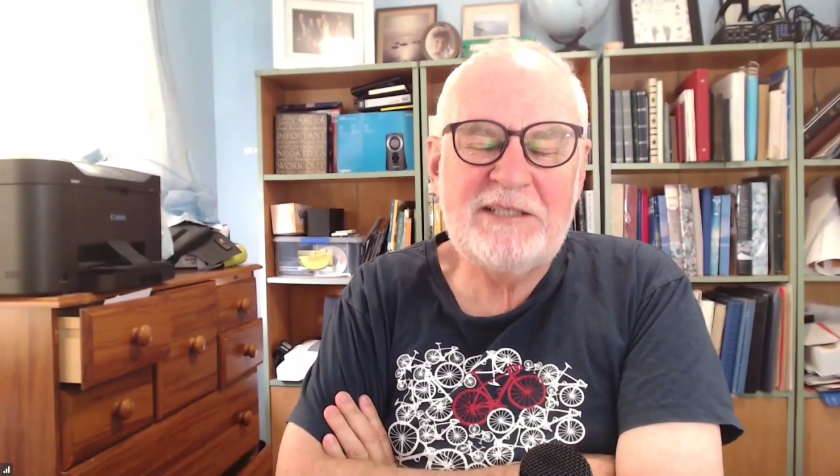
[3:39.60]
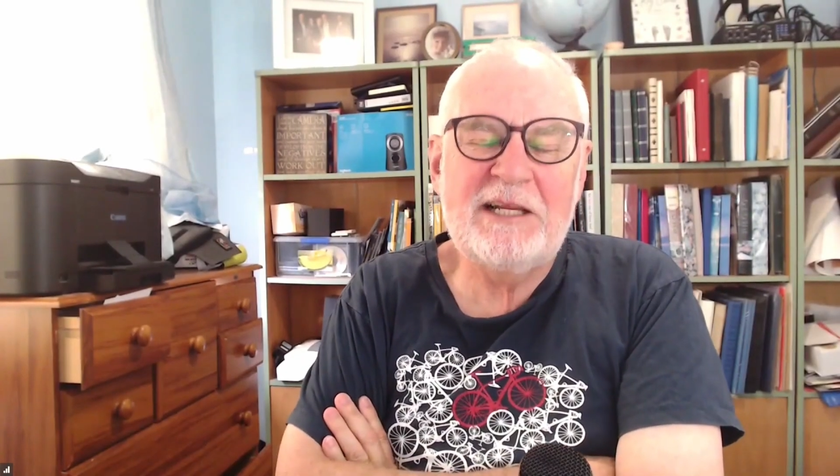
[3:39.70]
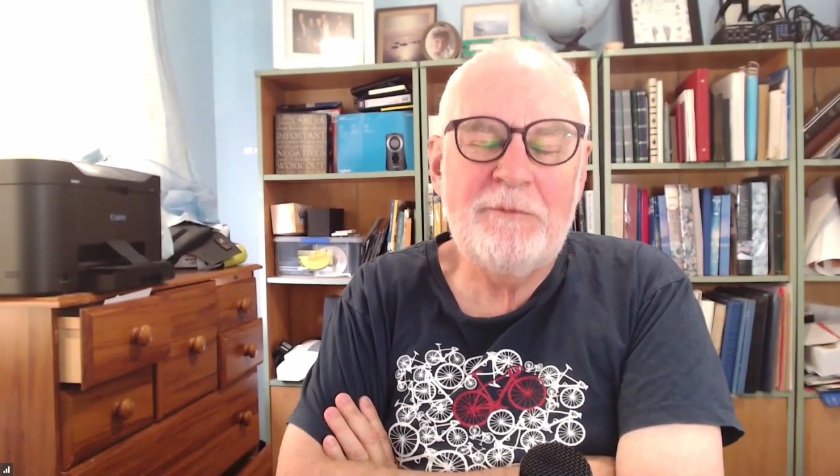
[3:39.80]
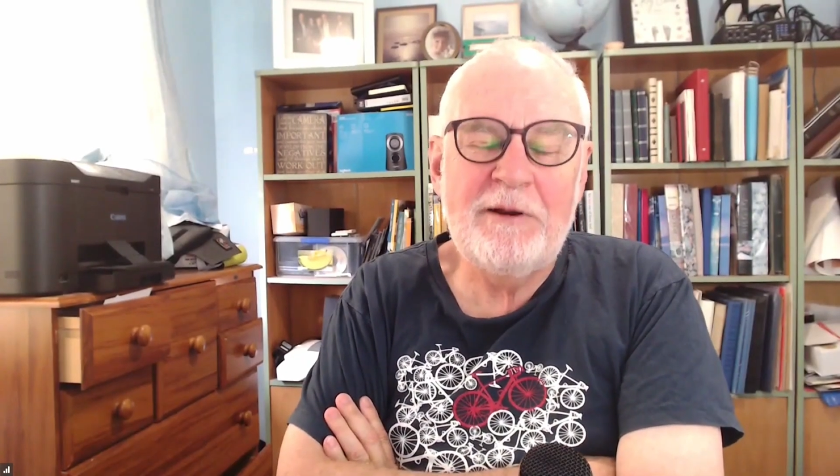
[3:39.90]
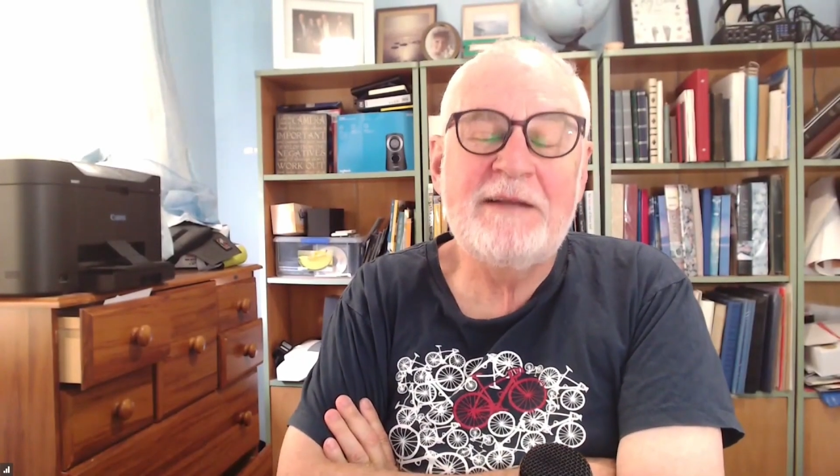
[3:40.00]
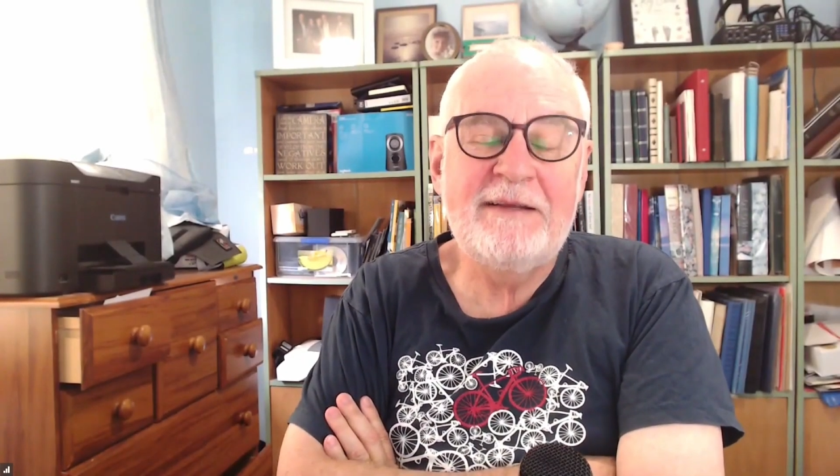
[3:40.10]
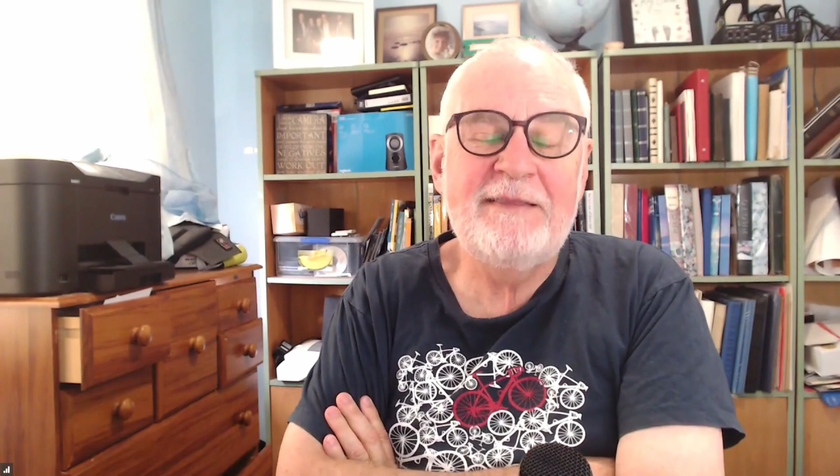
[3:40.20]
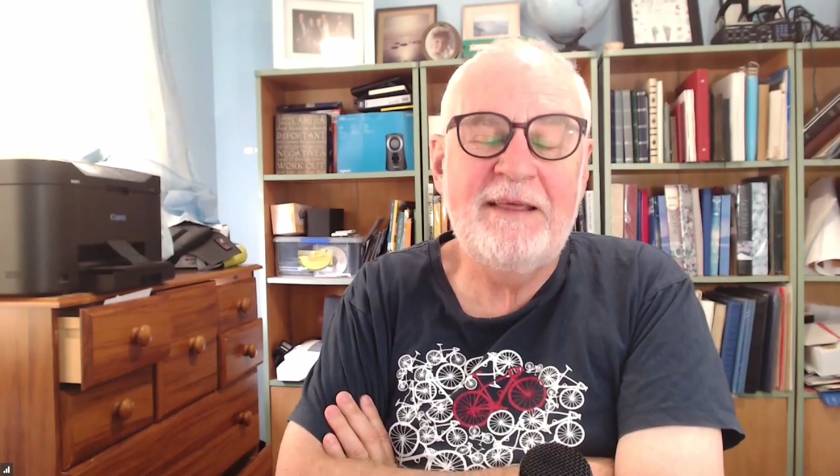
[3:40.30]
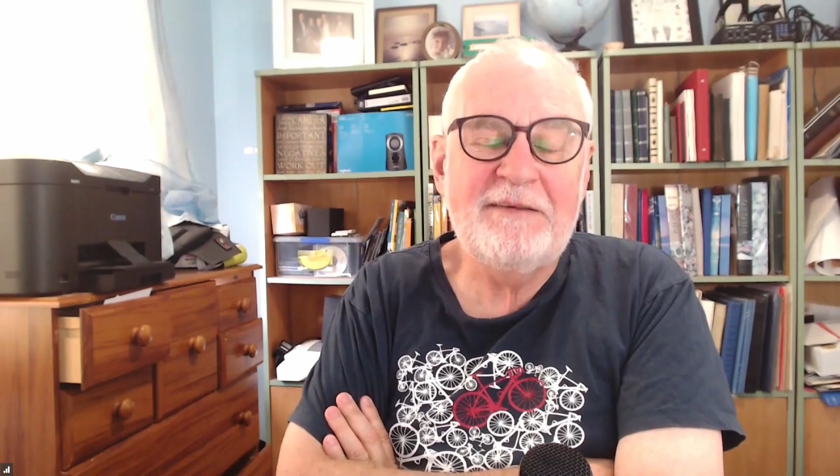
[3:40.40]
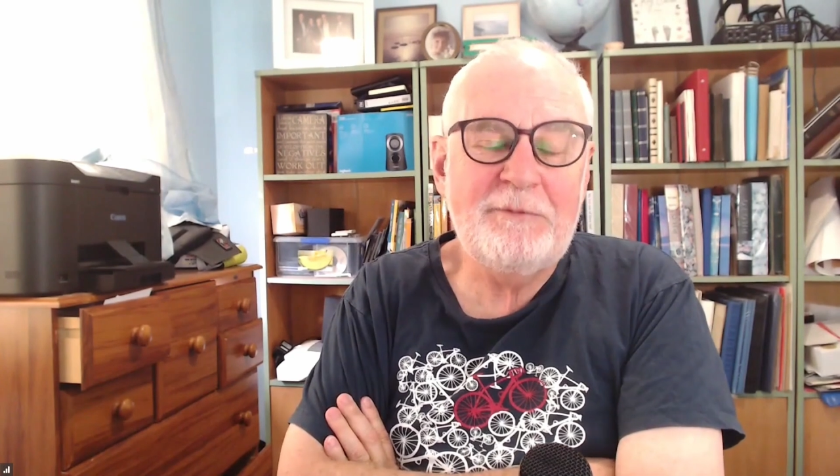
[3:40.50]
Actually, when I
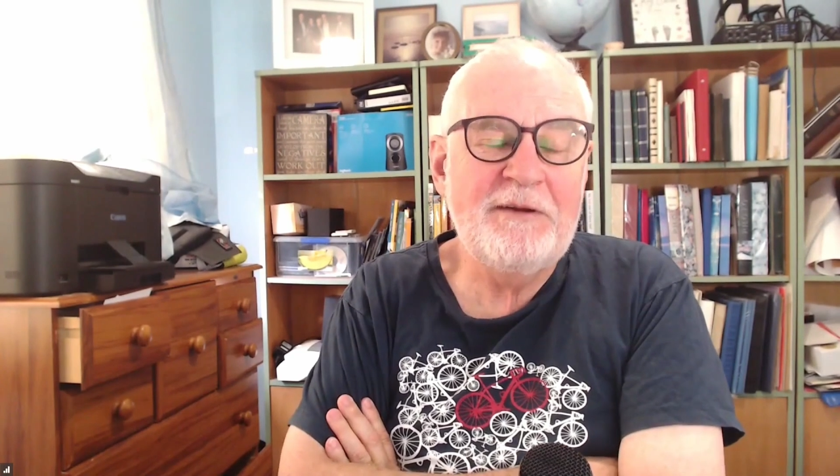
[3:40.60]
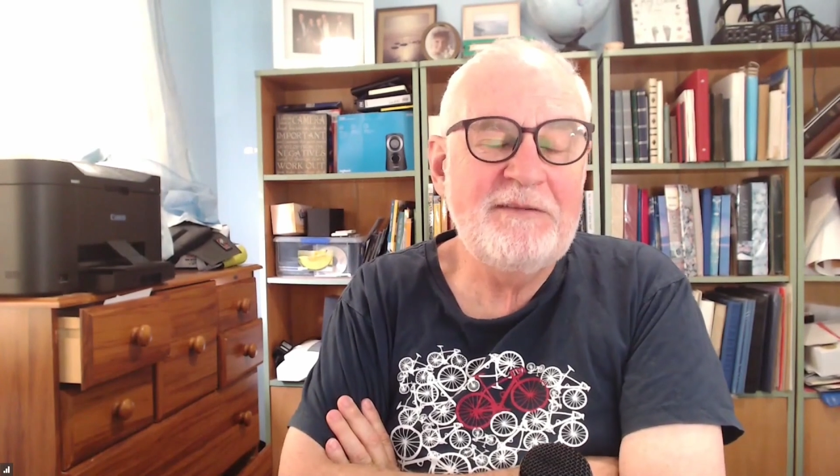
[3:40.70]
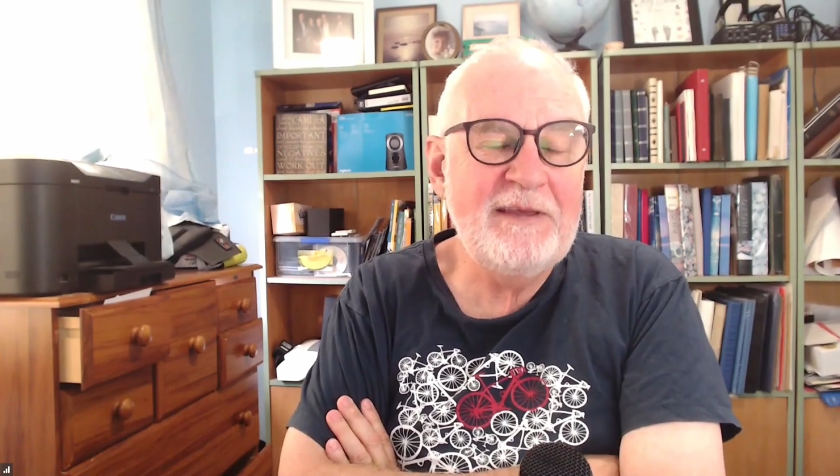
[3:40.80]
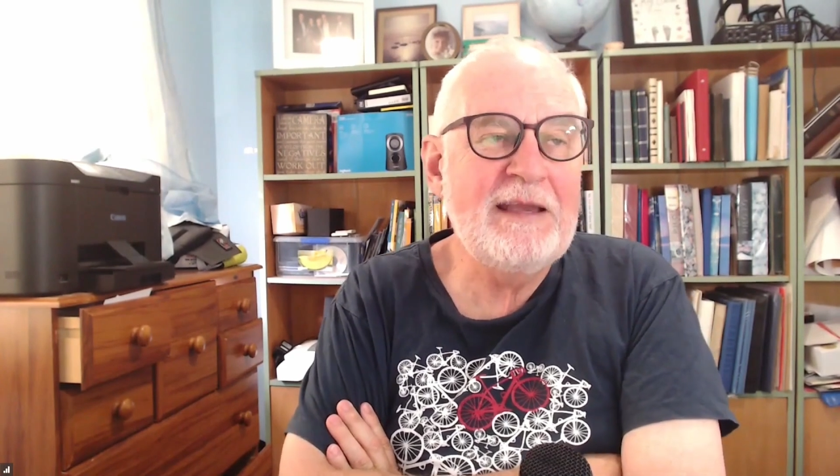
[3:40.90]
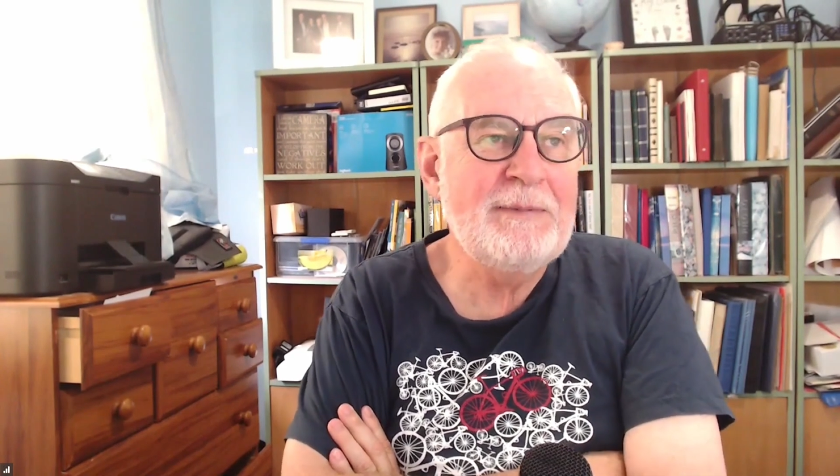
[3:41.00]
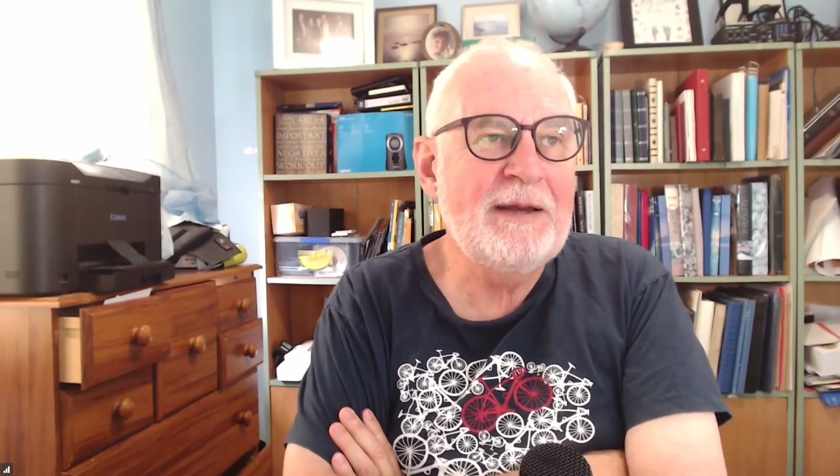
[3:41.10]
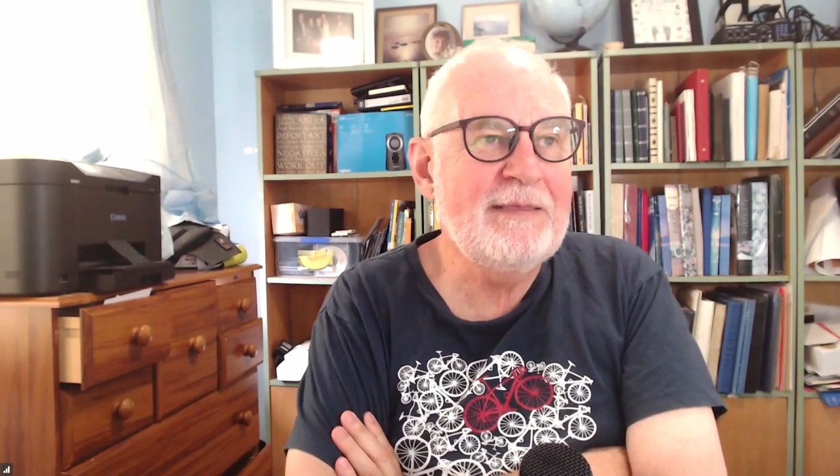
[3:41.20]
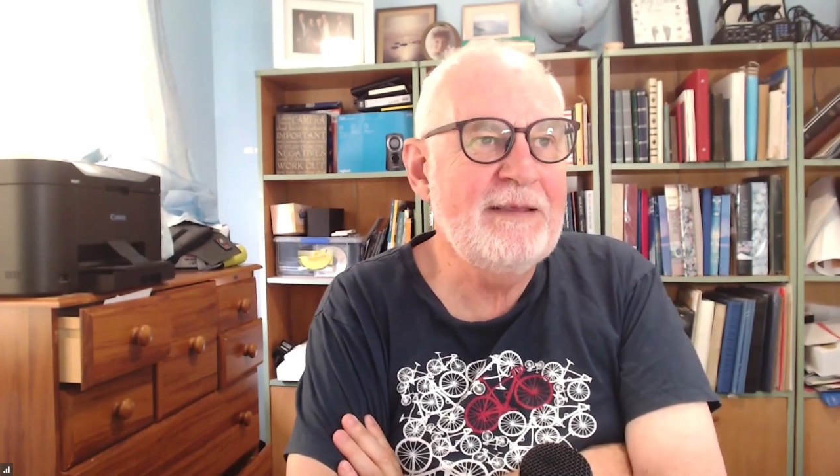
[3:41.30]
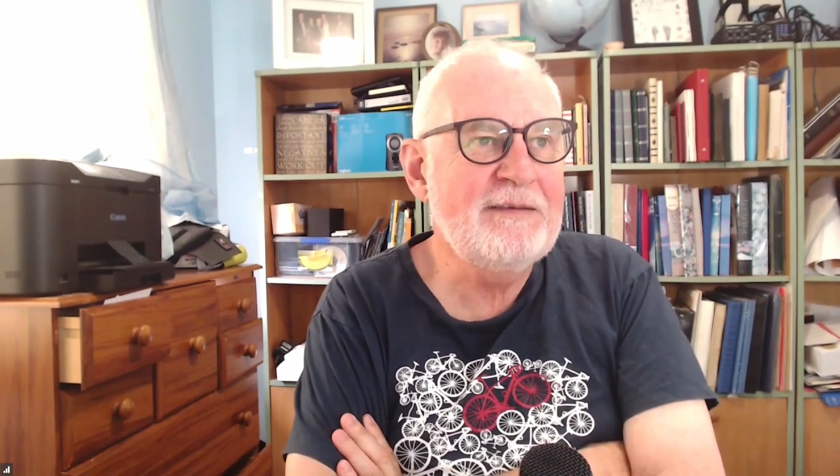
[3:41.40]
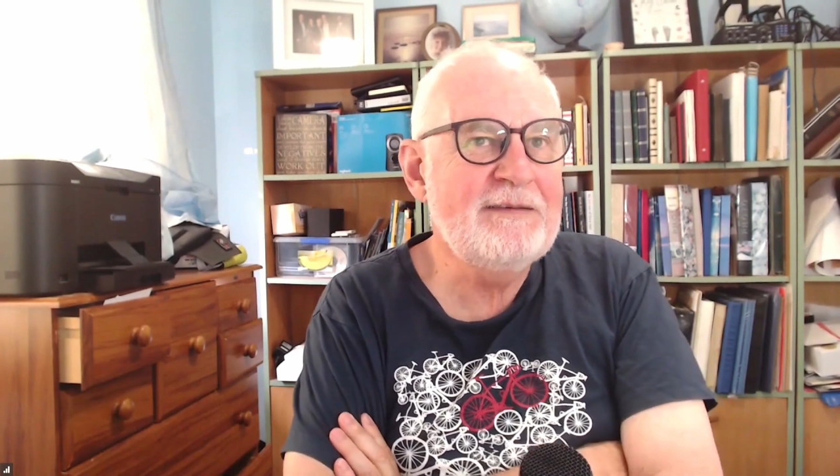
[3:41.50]
did this, when I was thinking
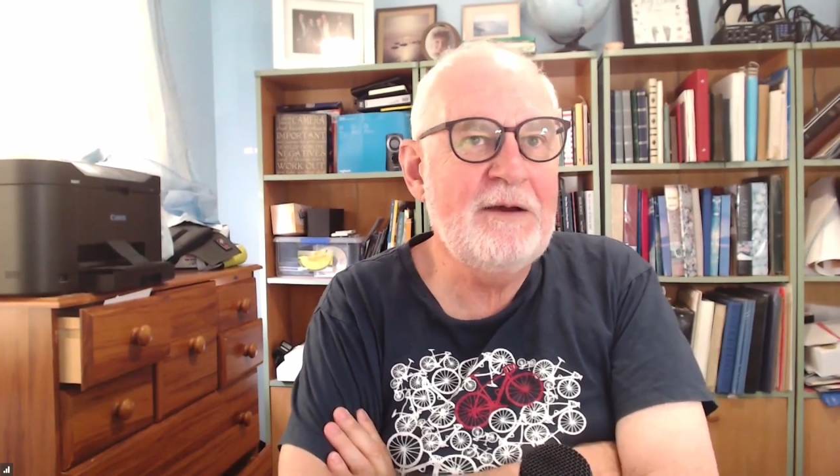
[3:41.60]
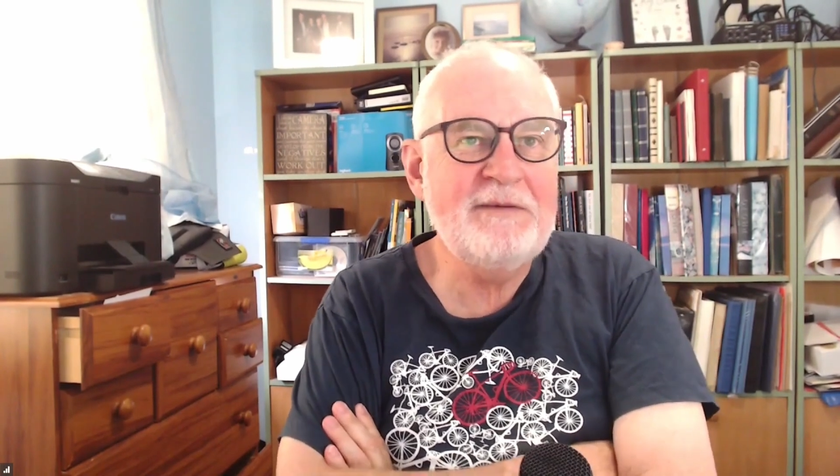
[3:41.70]
about this,